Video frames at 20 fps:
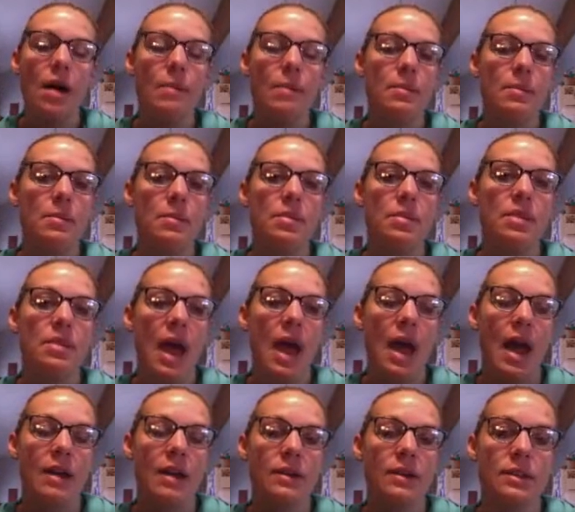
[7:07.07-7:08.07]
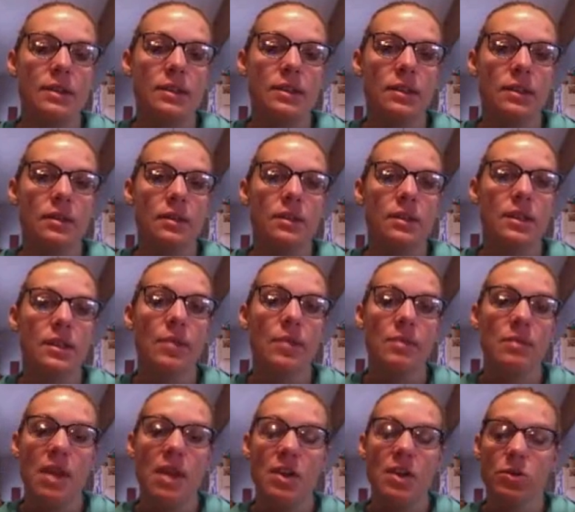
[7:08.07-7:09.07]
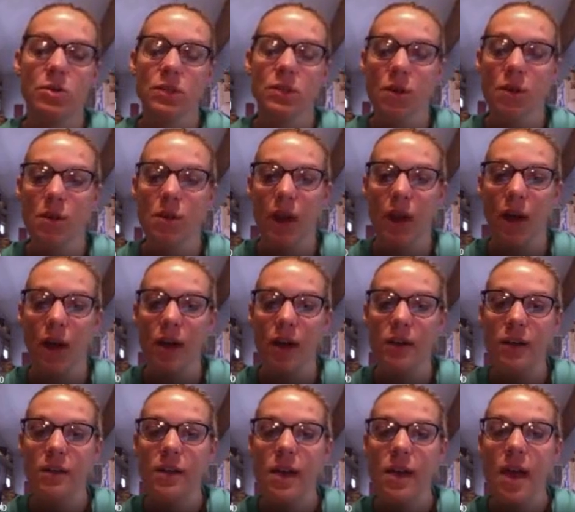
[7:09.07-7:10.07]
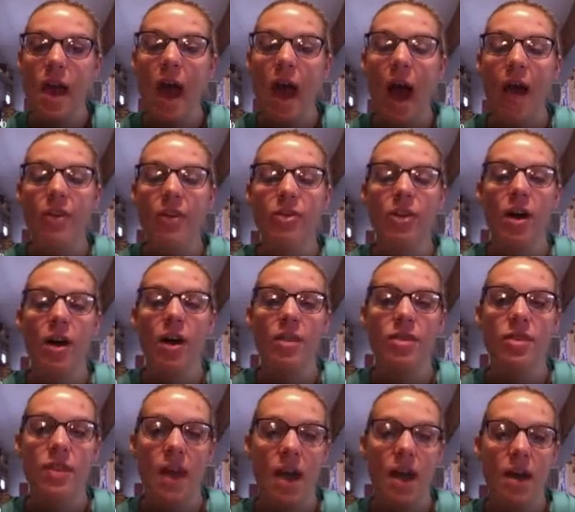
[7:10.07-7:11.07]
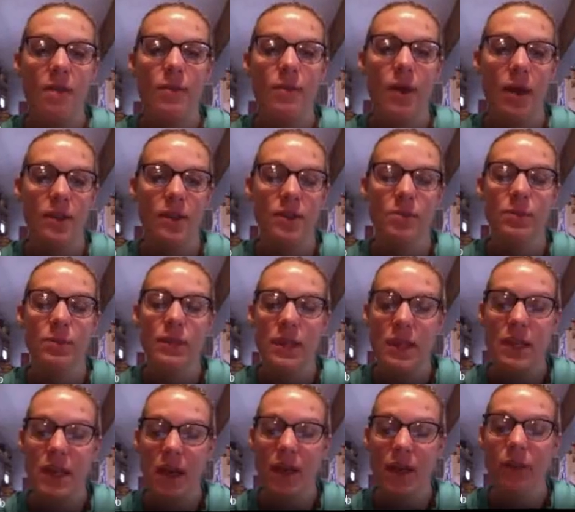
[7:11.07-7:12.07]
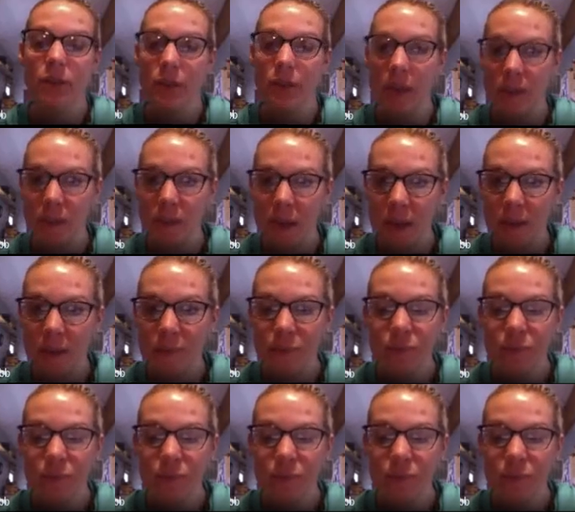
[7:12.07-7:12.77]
that something major was going on. I thought that possibly he had leukemia.